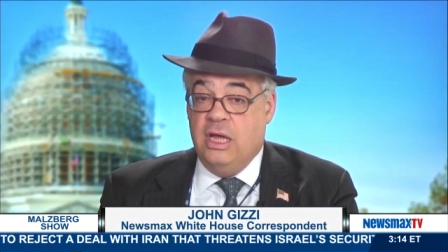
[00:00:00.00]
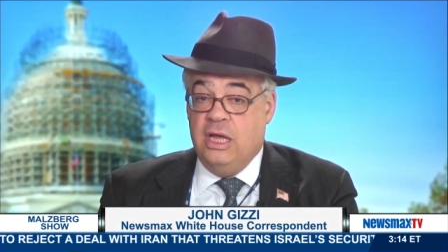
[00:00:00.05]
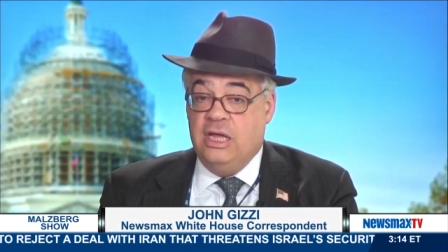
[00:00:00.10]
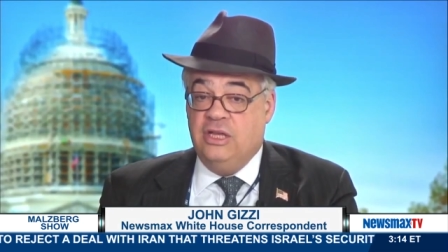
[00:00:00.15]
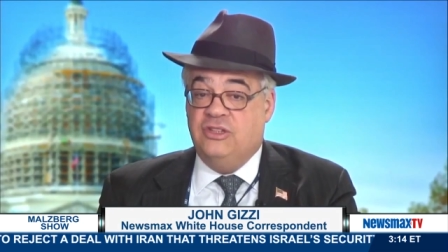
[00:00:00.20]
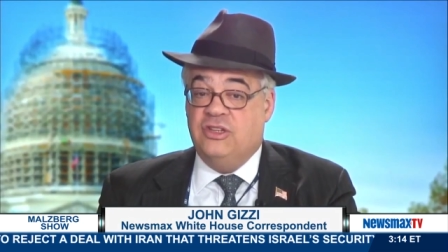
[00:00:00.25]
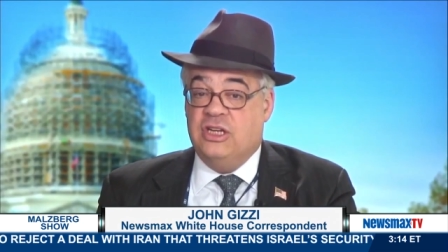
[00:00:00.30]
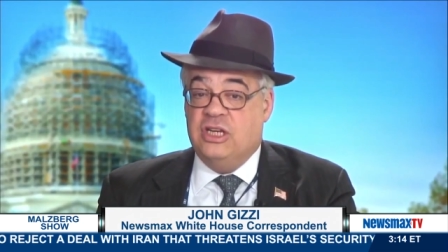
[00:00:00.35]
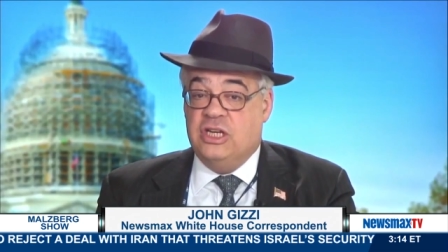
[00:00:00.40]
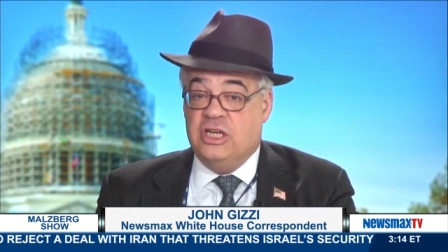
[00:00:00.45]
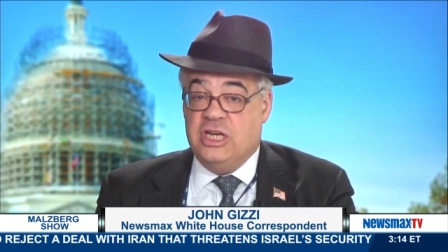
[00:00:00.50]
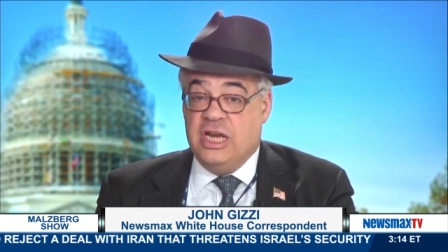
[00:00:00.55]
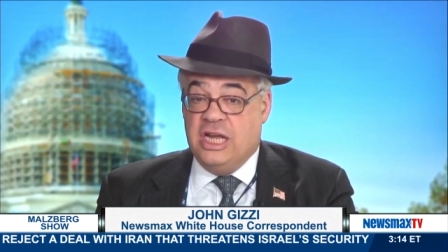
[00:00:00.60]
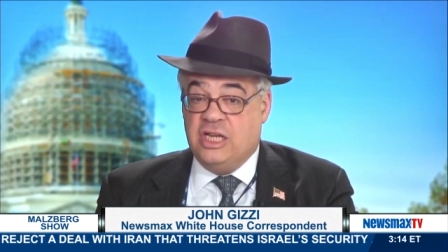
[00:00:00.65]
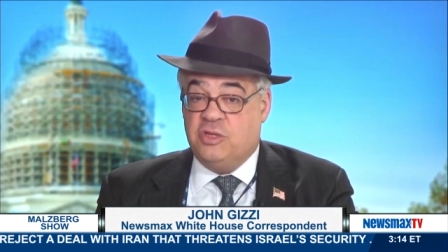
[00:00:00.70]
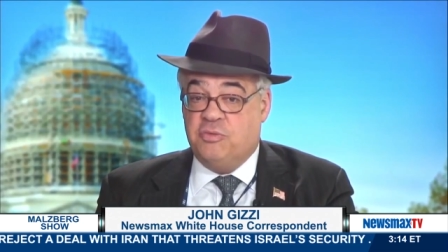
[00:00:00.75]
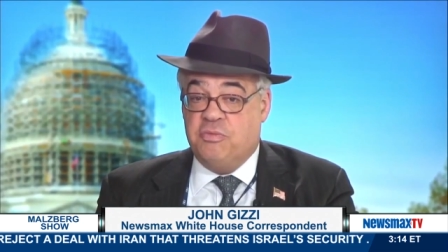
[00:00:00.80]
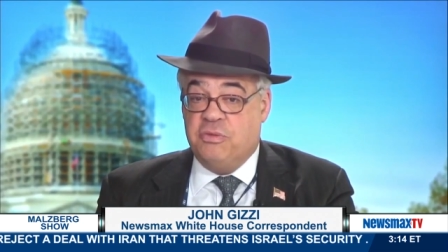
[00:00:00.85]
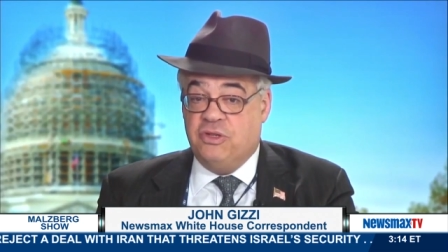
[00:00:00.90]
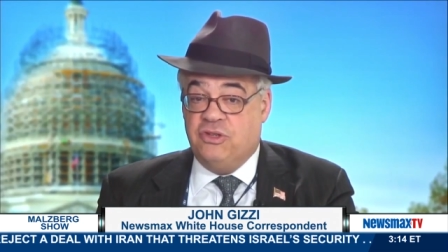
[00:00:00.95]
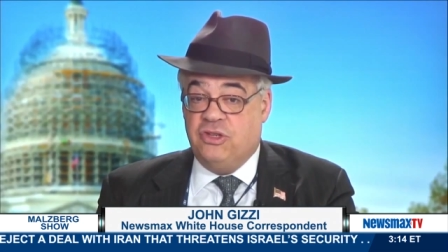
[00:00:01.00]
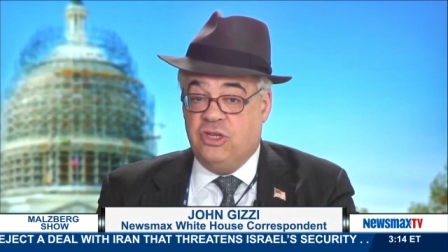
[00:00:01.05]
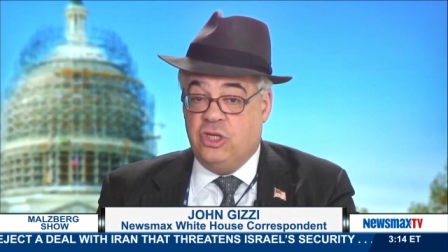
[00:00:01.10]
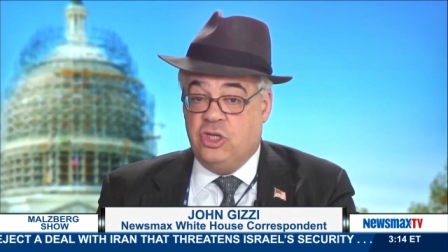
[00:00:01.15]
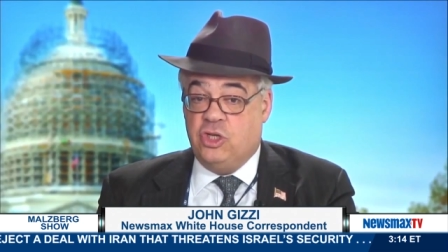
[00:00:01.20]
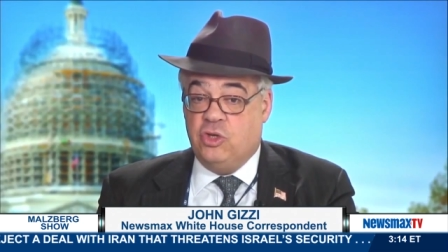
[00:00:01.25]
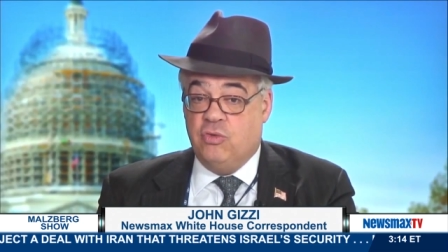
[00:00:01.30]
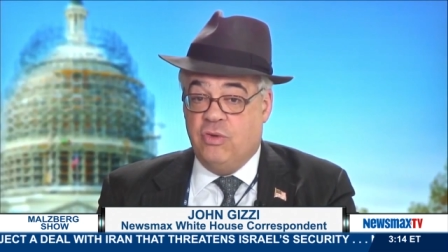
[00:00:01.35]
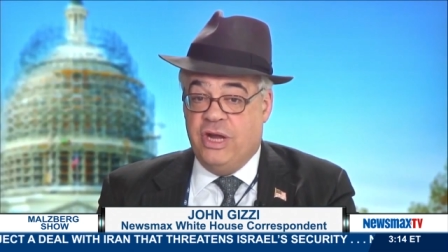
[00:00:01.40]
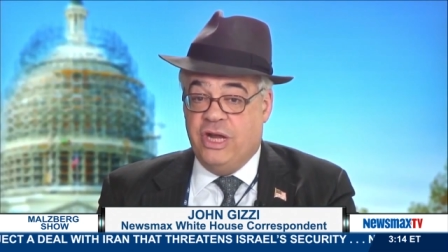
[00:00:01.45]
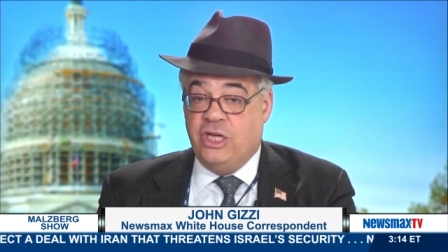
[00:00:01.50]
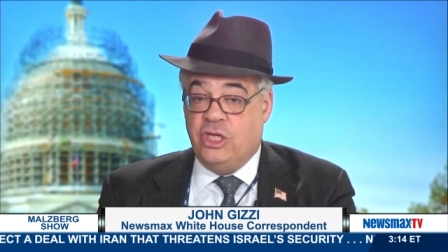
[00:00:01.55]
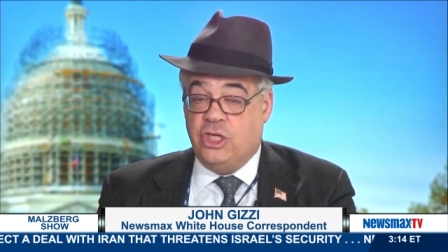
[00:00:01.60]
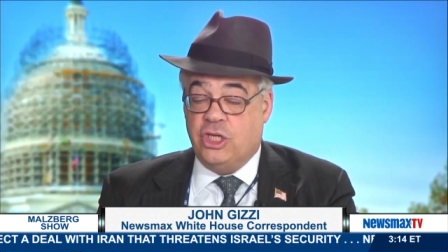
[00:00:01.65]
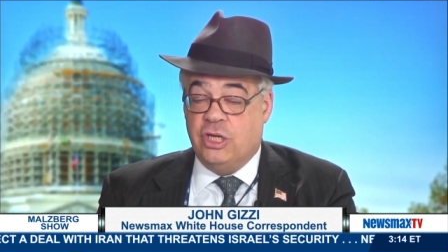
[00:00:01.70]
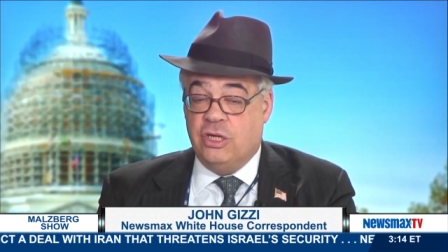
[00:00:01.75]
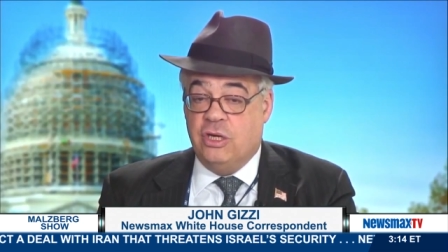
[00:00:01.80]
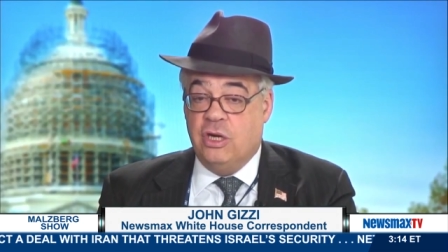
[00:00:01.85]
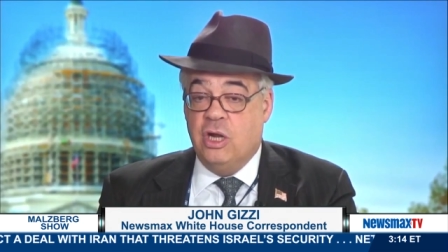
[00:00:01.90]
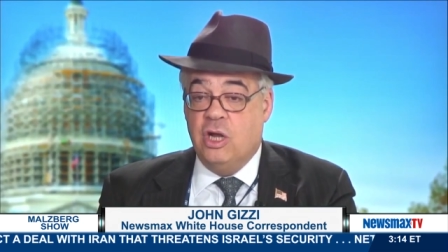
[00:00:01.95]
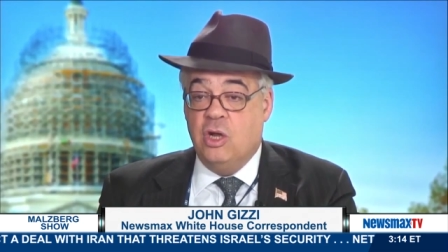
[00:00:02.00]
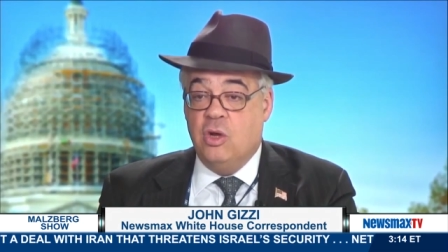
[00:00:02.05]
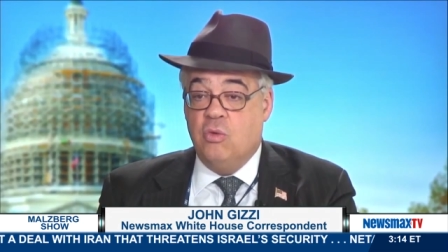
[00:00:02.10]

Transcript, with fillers: He's in a desperate situation